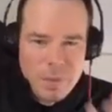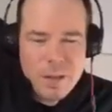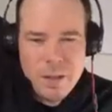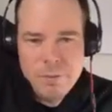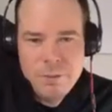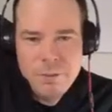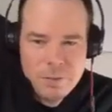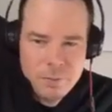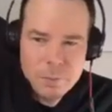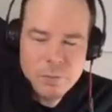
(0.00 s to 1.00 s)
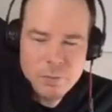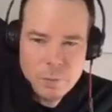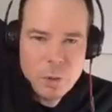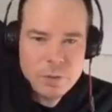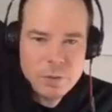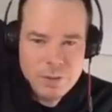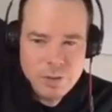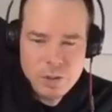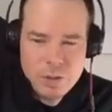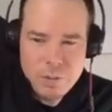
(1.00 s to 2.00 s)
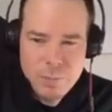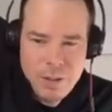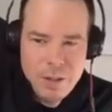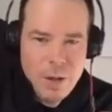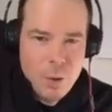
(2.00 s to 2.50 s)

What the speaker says: And in fact, for most of us, it's just going to be